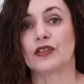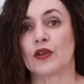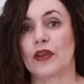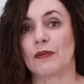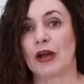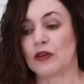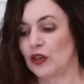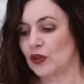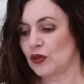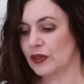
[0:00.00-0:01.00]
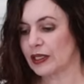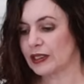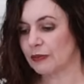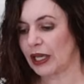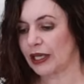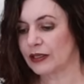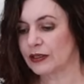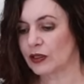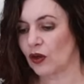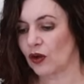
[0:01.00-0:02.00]
So the amount you use
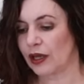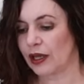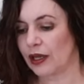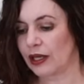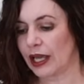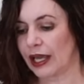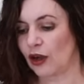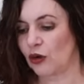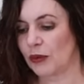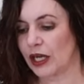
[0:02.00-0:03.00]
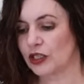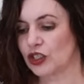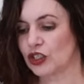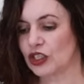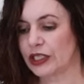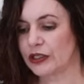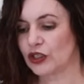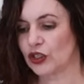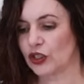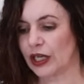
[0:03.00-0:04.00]
depends on how much cheese
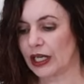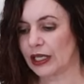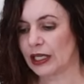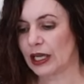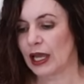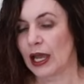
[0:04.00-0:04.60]
you're grating.